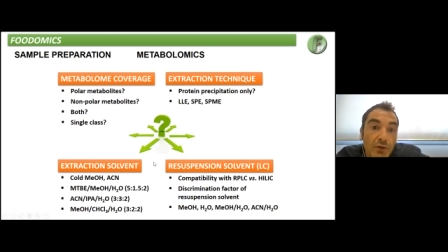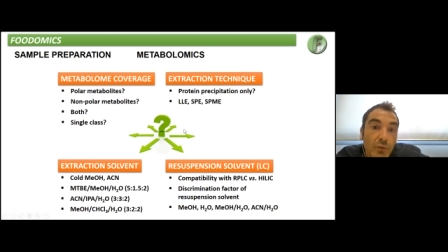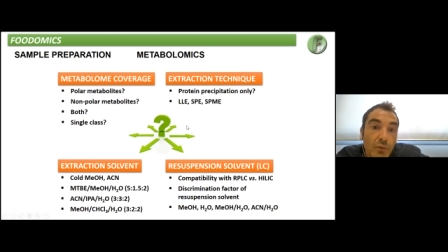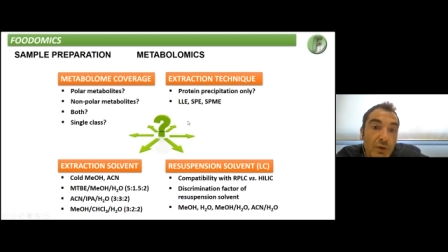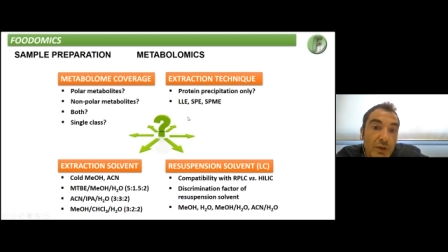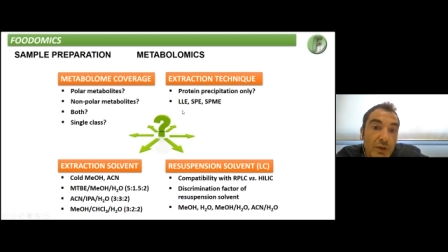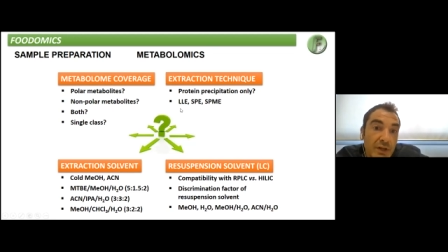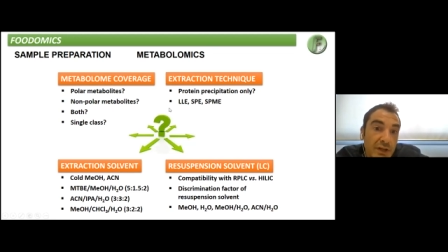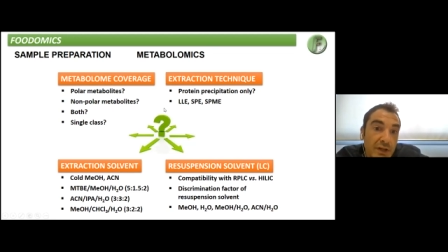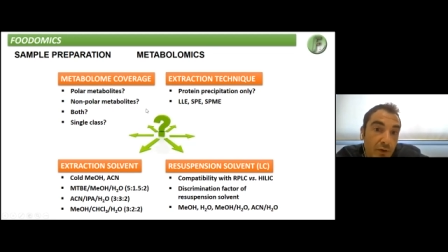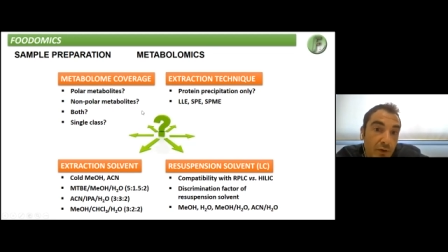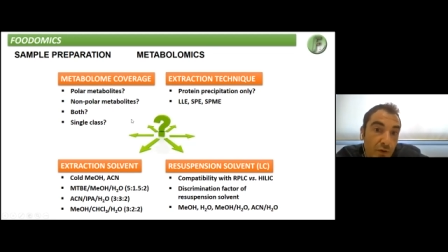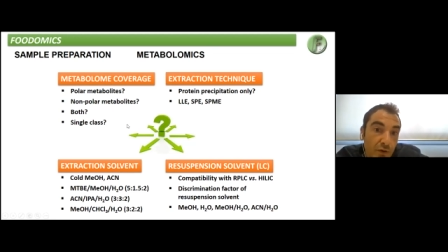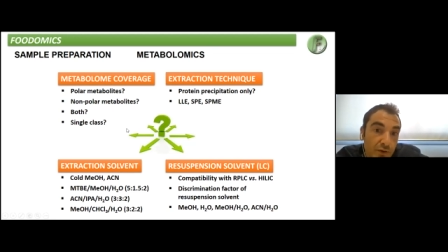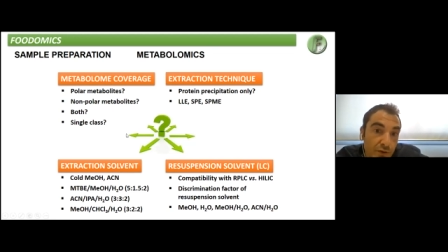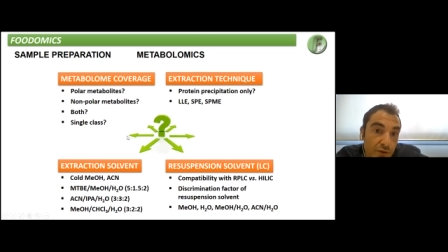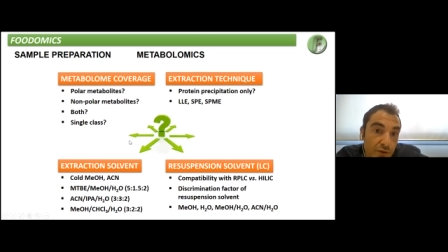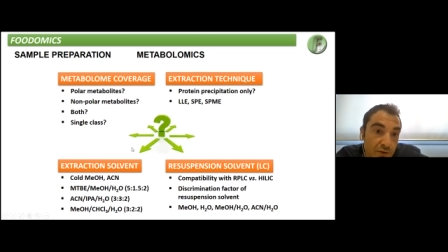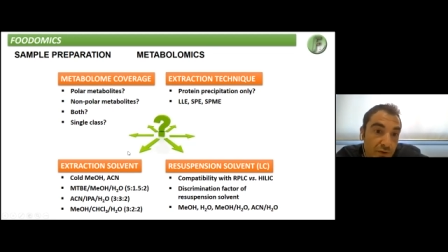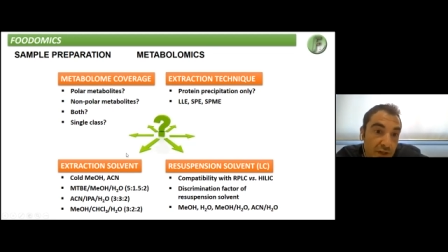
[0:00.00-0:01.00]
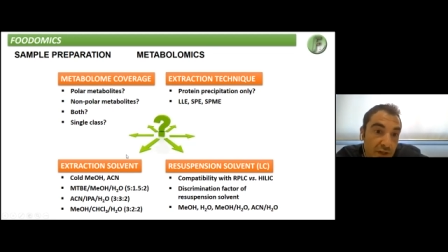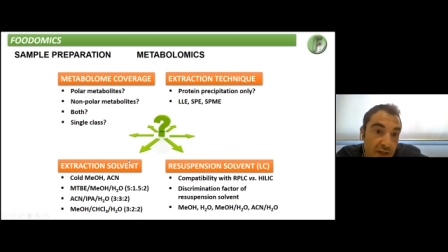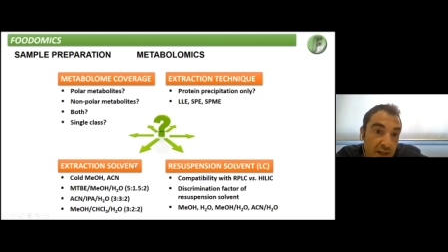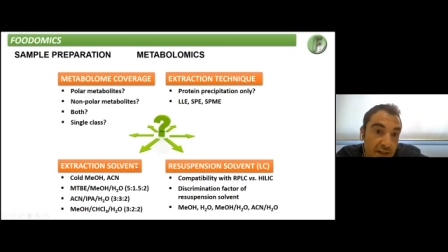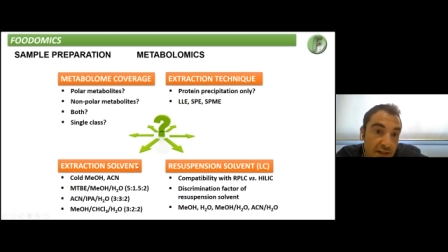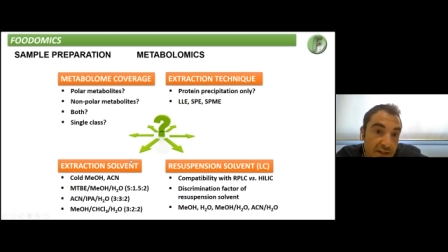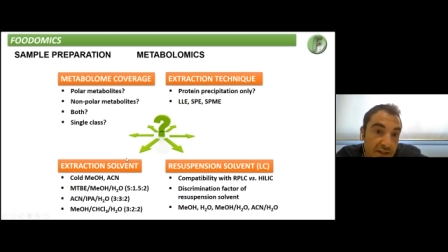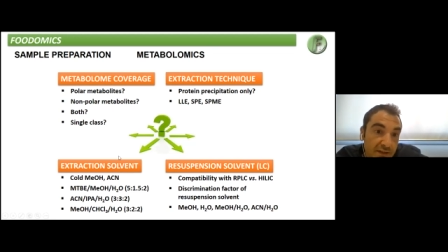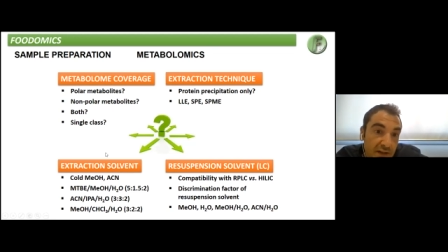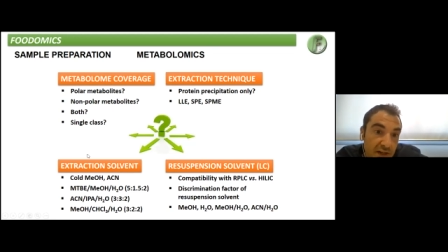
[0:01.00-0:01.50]
We need also to
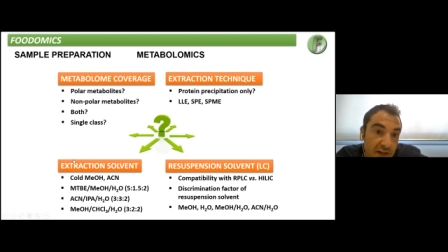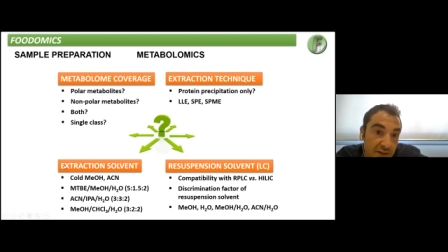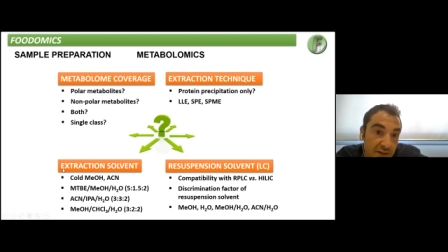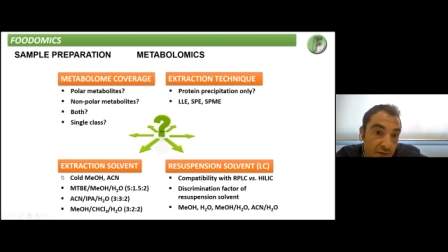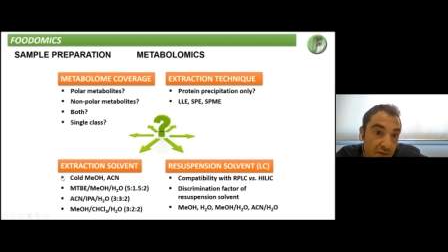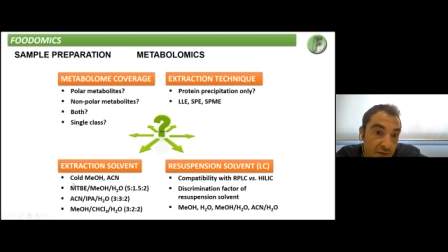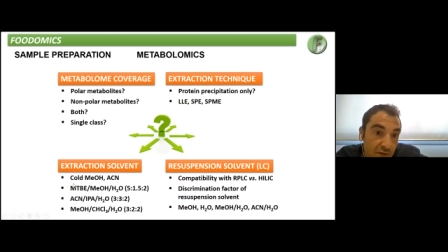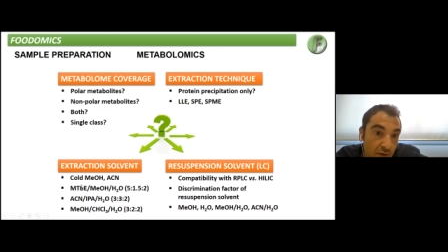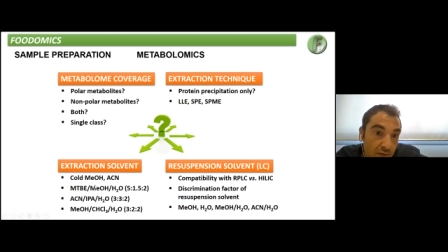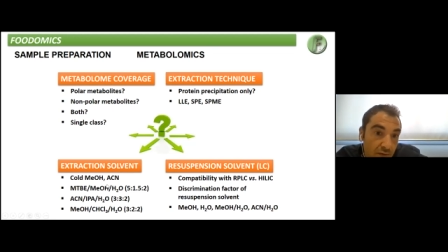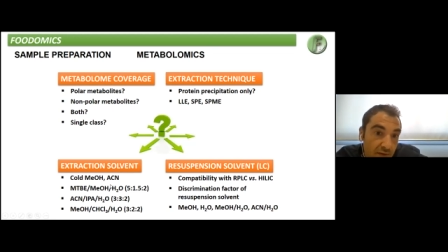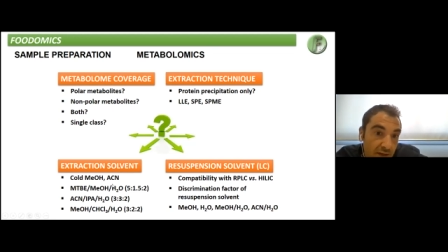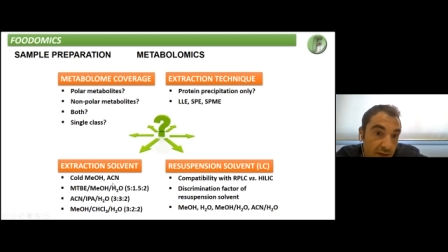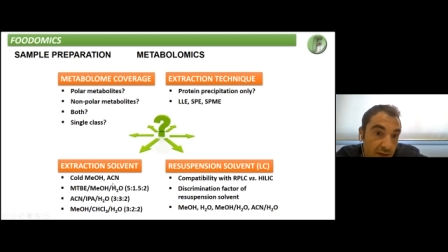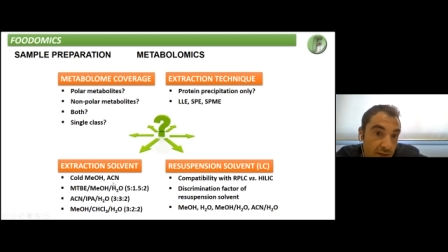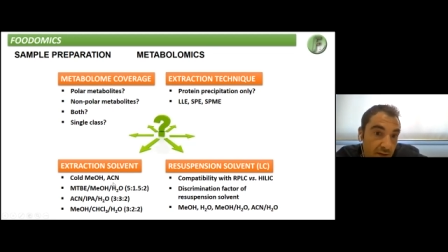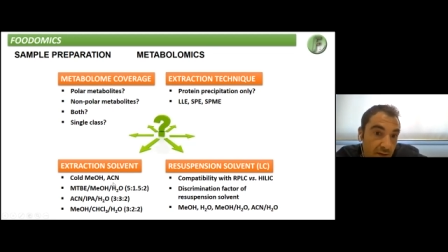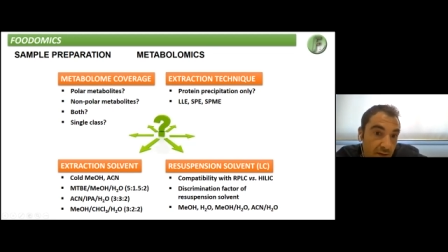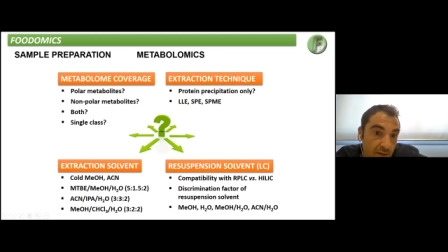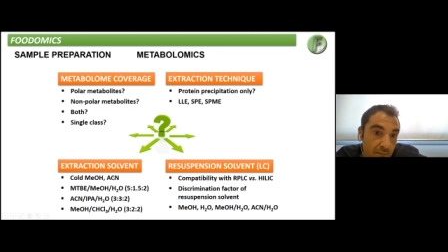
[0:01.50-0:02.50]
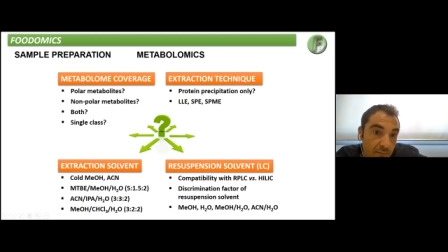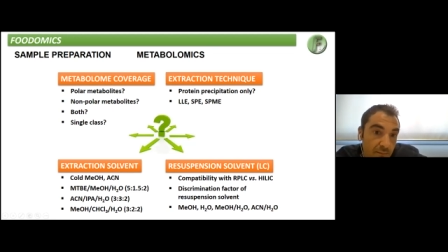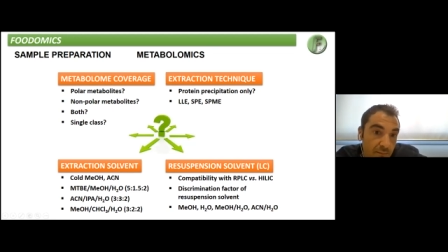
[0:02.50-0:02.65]
select the extraction solvent